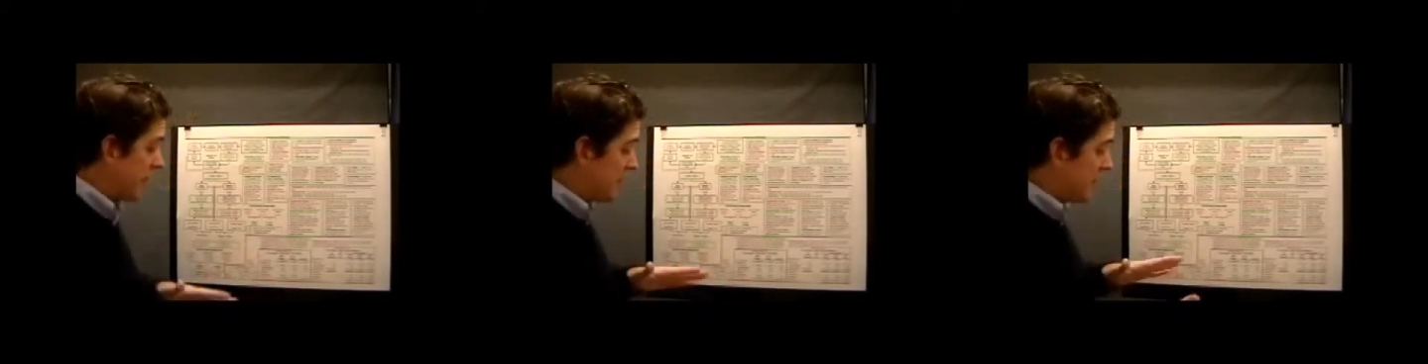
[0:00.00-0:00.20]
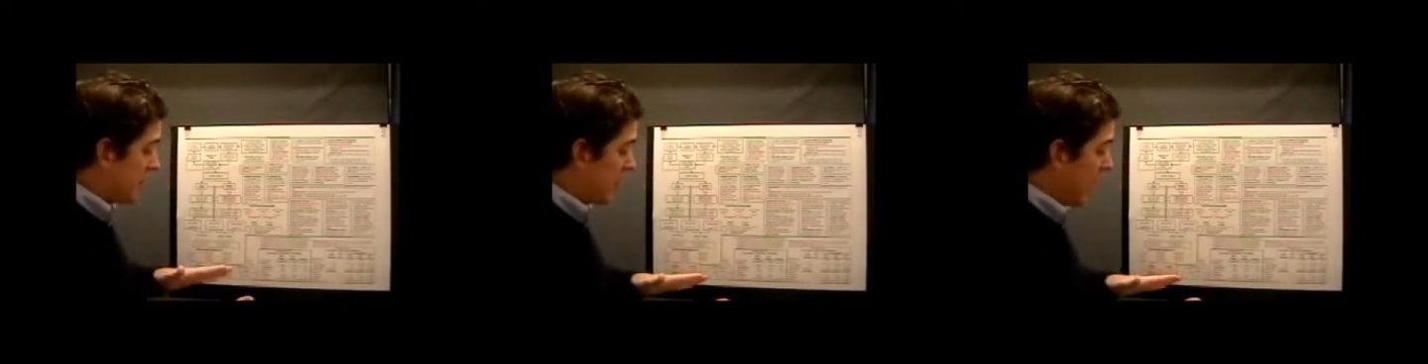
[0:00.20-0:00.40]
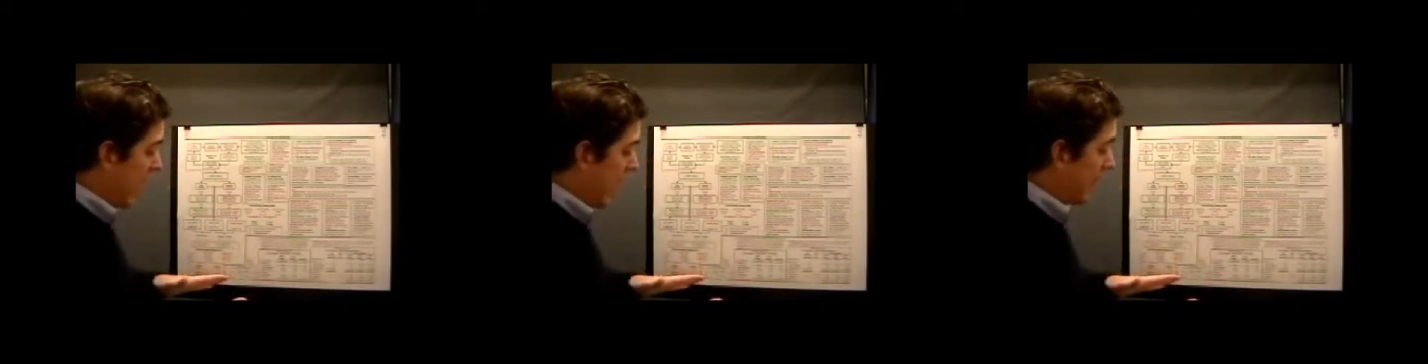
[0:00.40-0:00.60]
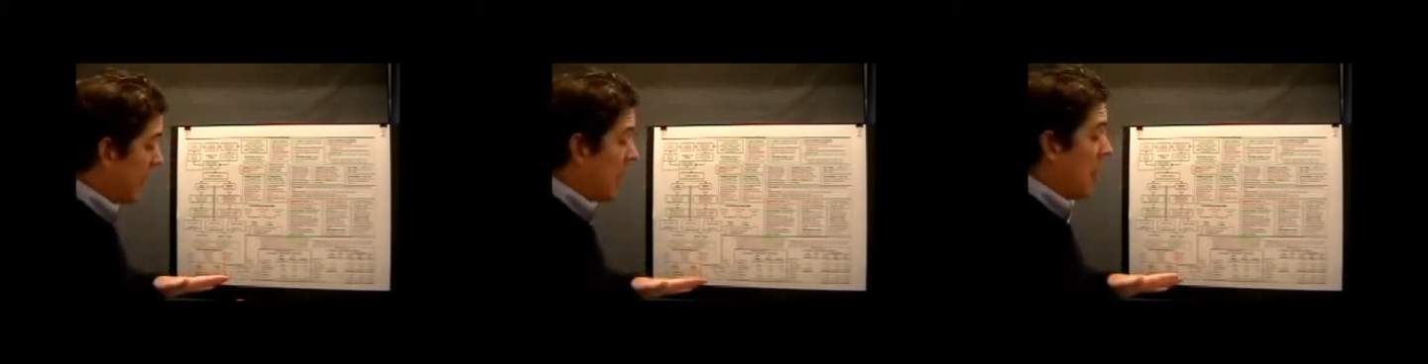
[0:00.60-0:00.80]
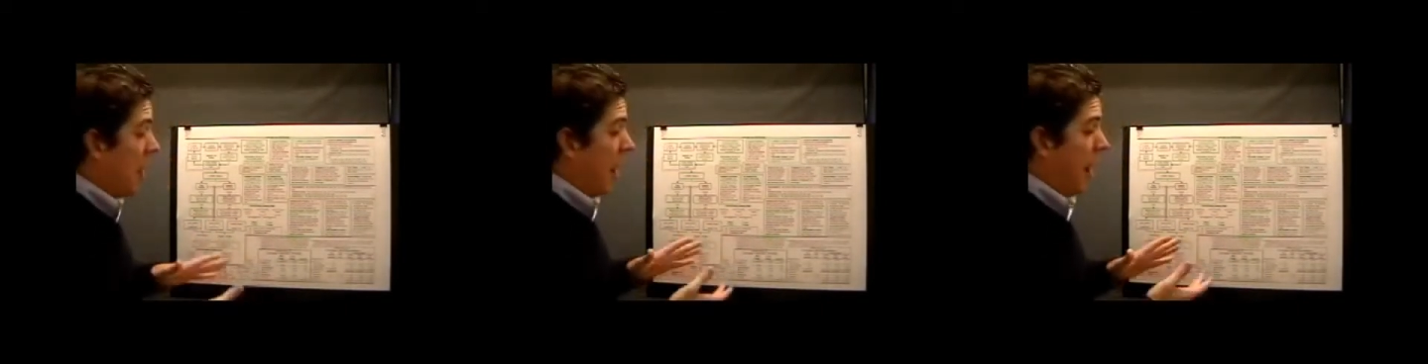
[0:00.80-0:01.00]
let's look at
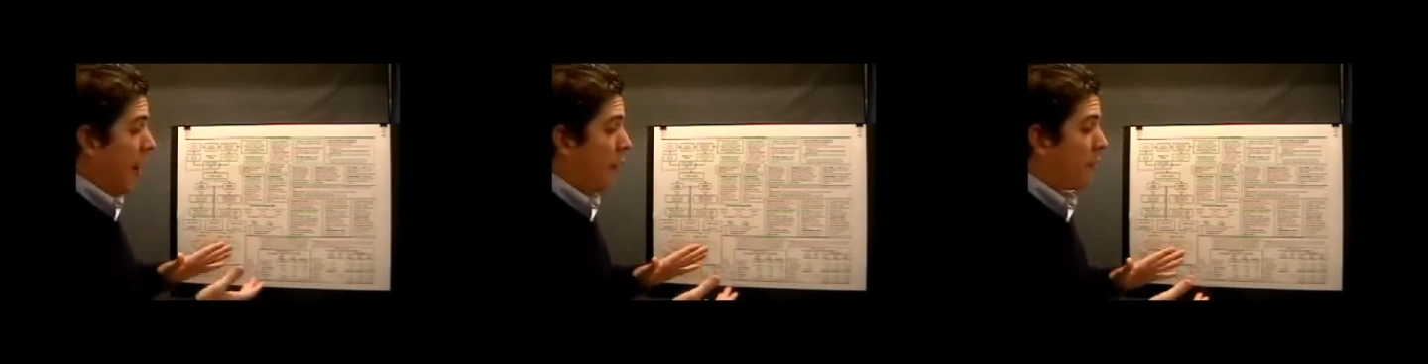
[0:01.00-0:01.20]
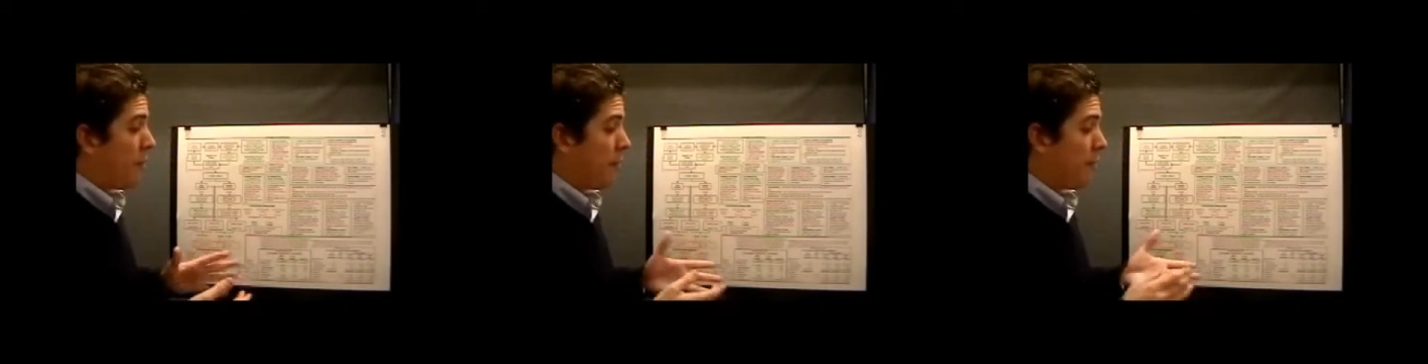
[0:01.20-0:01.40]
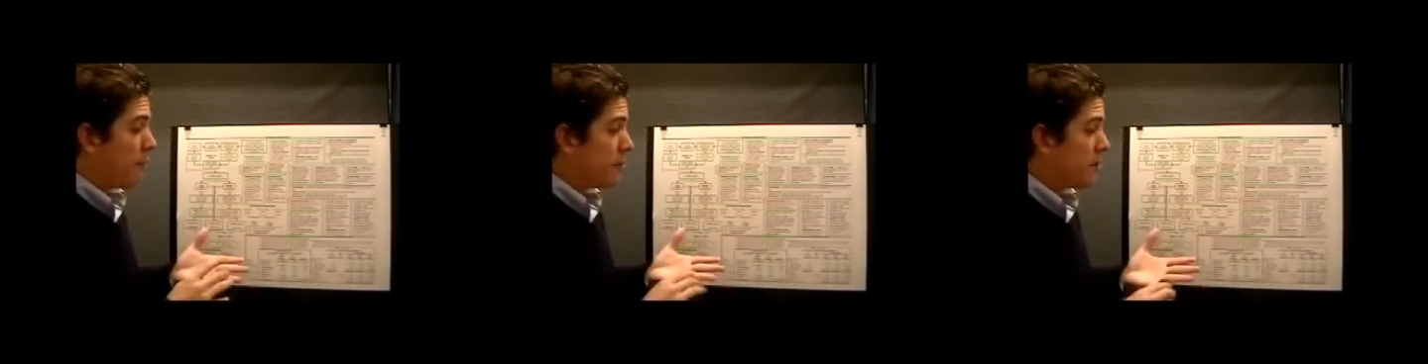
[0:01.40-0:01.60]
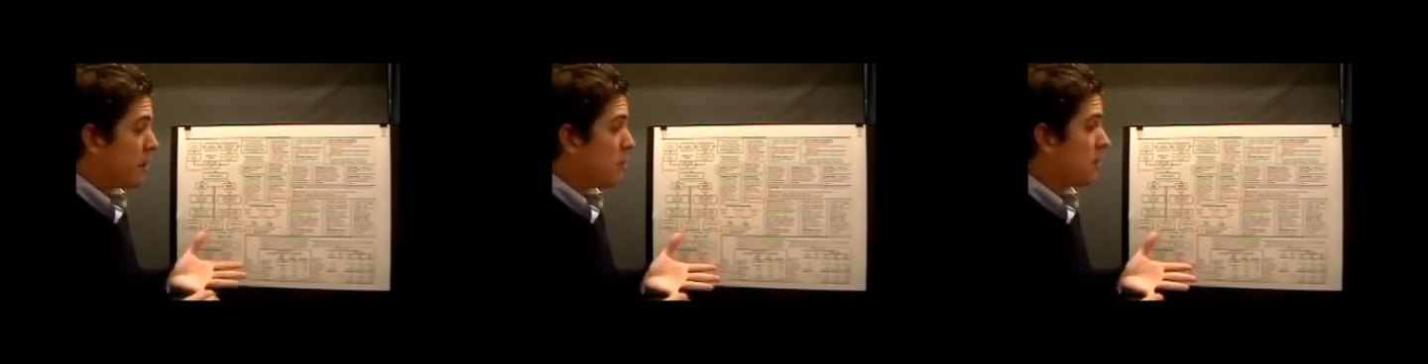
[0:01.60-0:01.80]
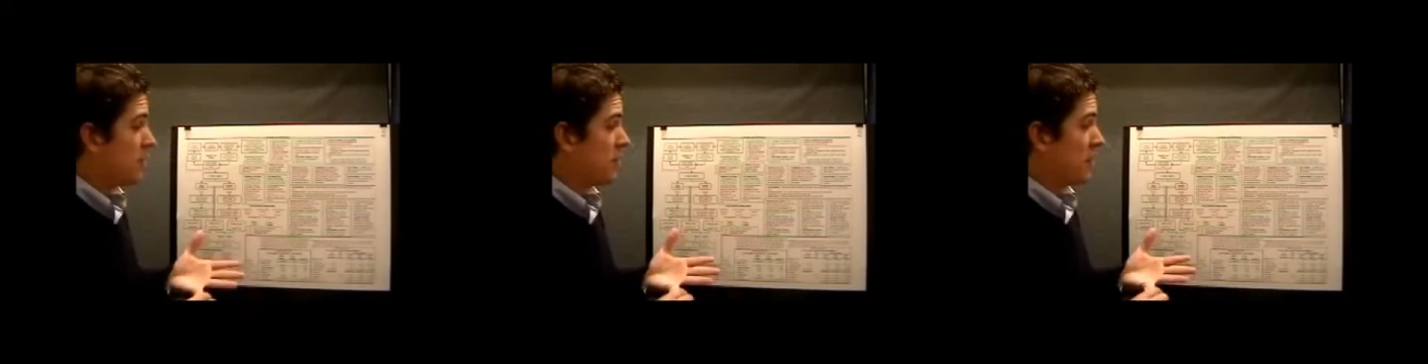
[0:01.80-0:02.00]
the first
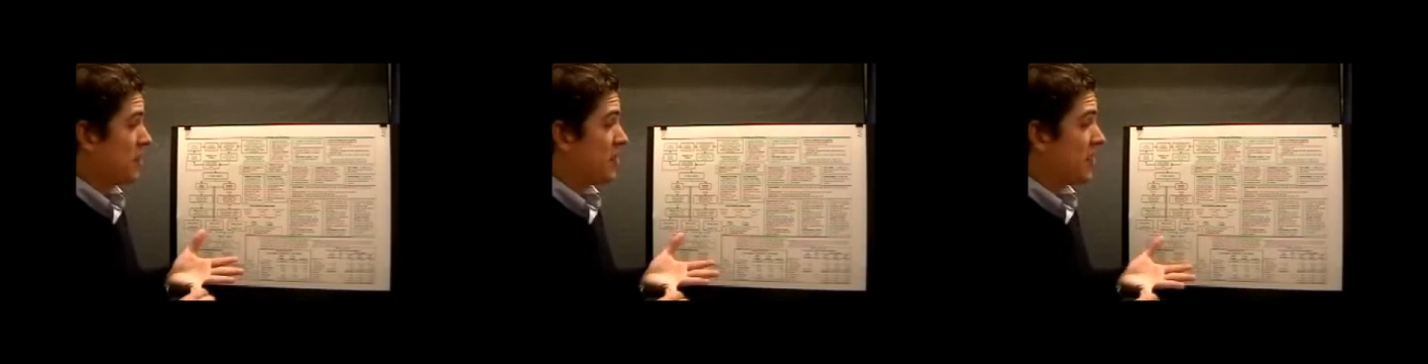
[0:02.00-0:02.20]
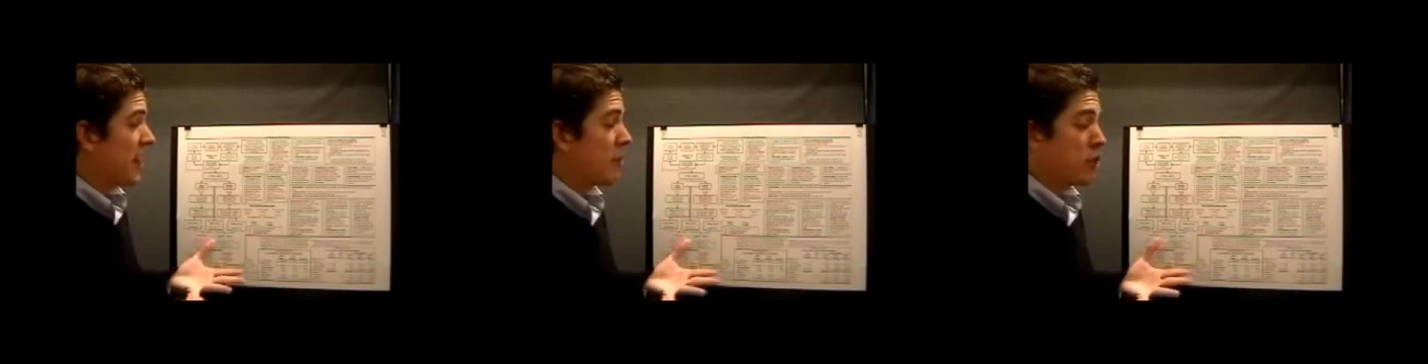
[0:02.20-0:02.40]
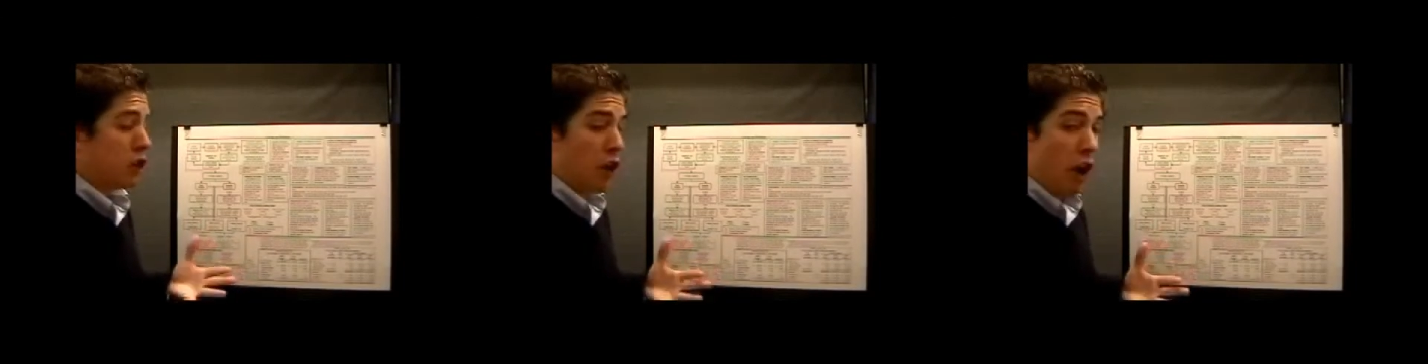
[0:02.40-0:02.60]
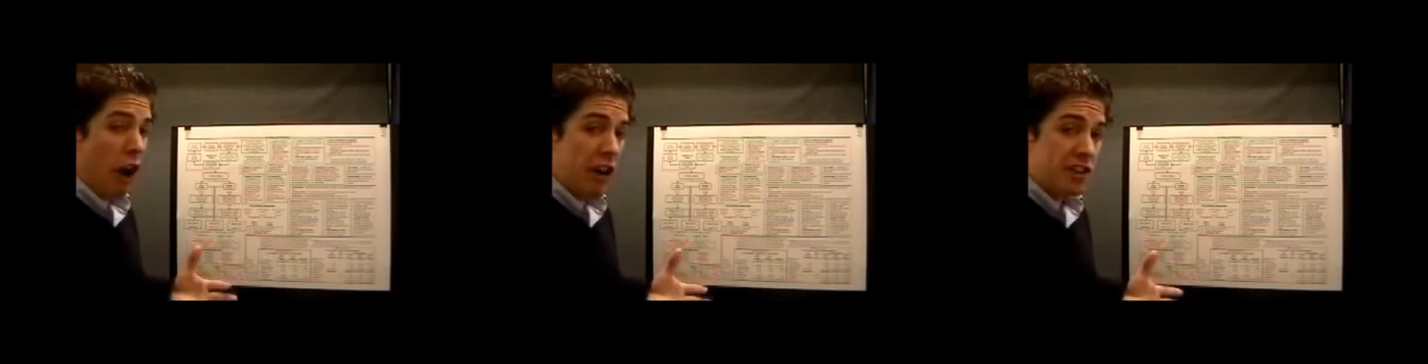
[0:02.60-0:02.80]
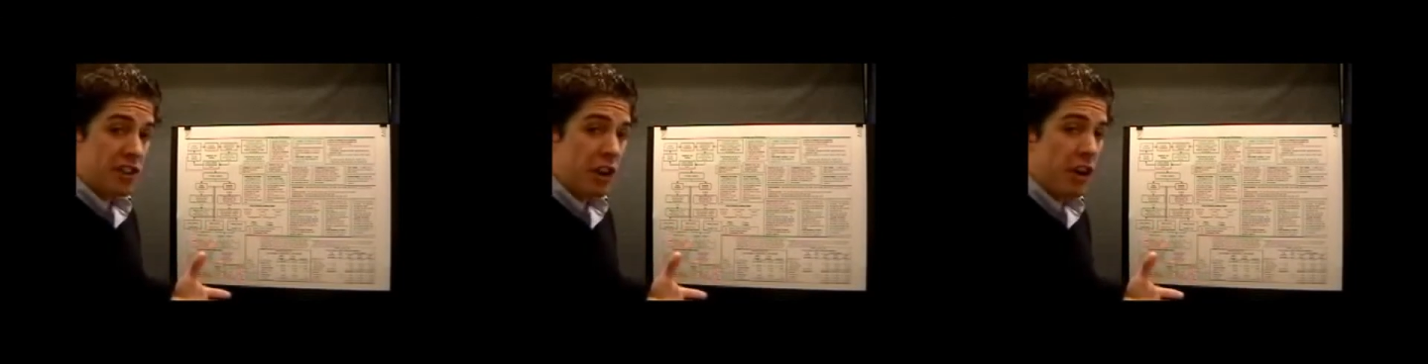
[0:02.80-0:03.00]
thing, which is a standard
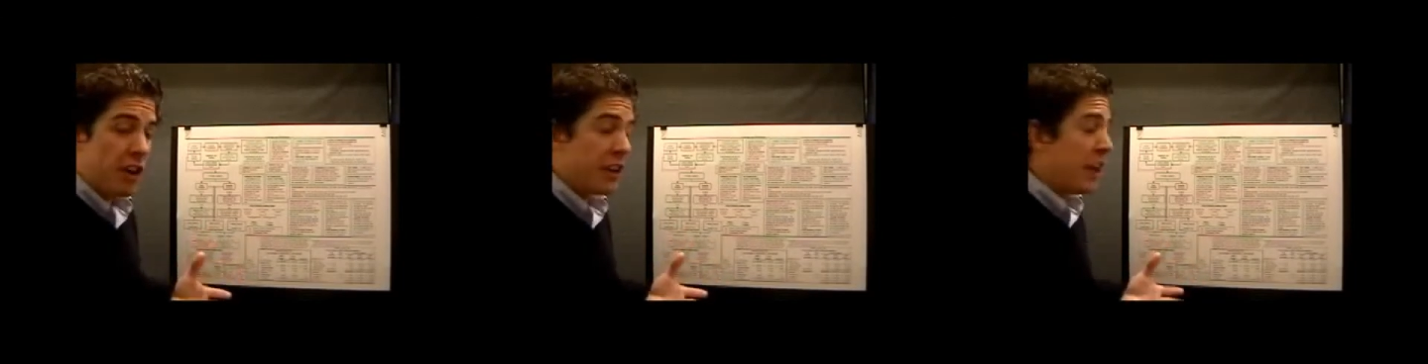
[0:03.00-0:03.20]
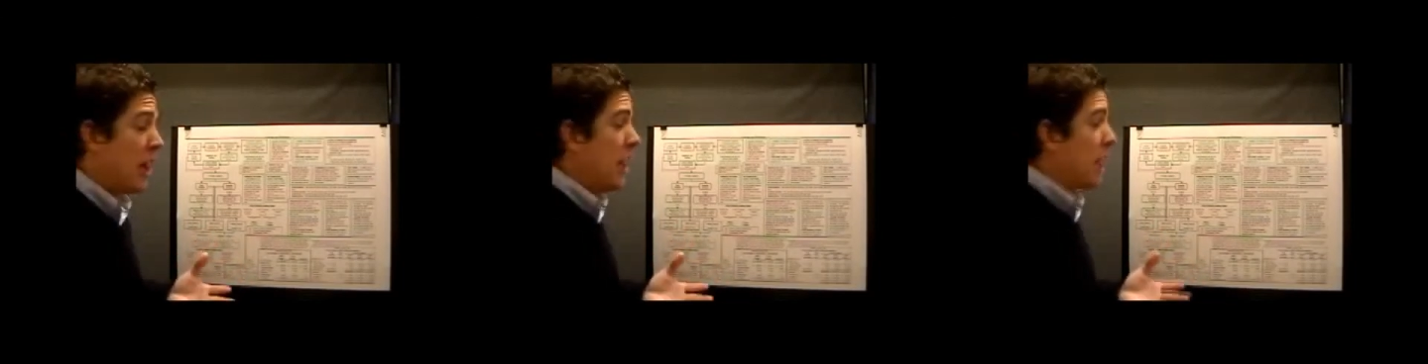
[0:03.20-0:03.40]
cost card.